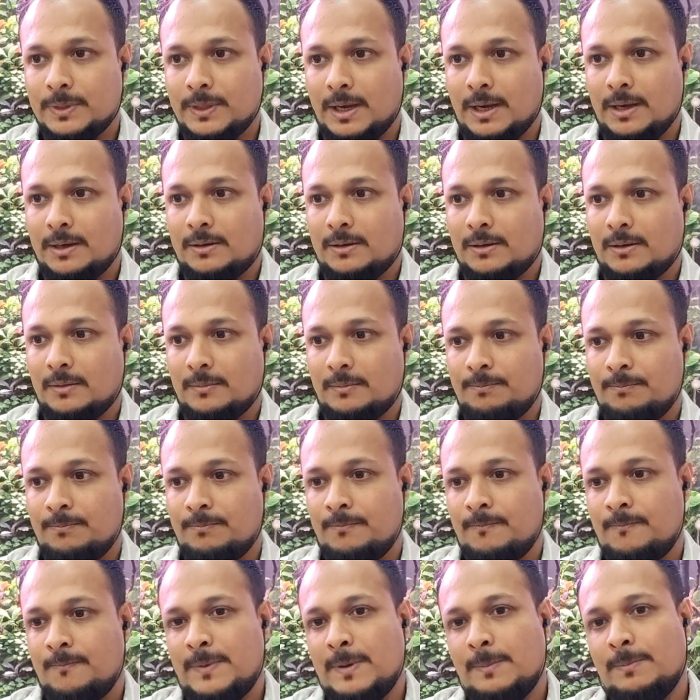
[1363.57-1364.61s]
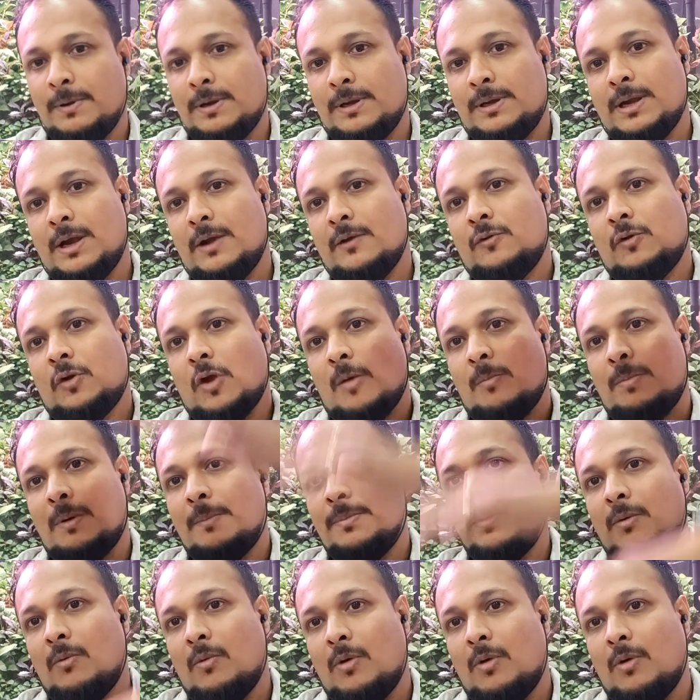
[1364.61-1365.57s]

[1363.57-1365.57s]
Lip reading: that people top up